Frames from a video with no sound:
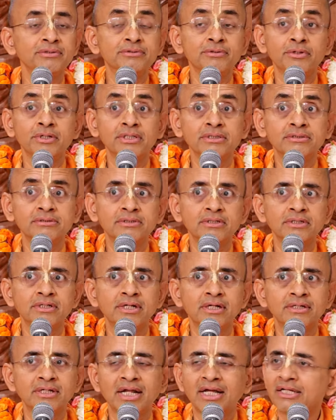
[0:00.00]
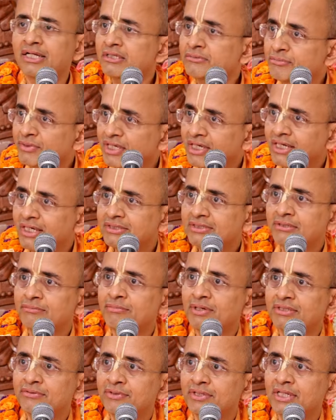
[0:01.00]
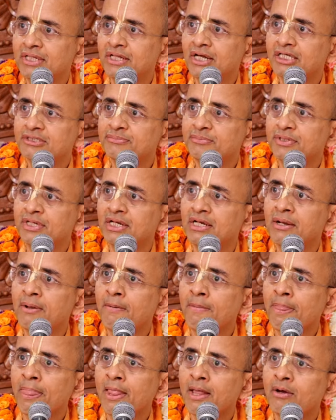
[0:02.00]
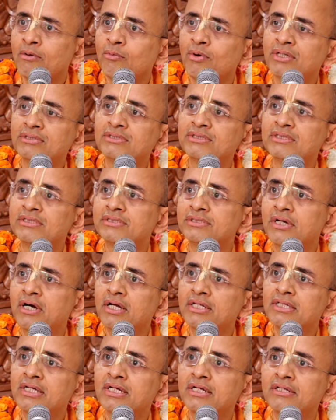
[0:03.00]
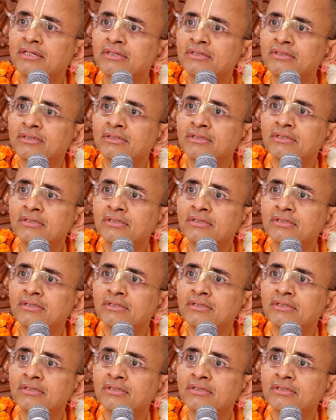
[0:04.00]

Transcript: His only Radhanath Maharaj in Bhaktivedanta hospital, once he saw that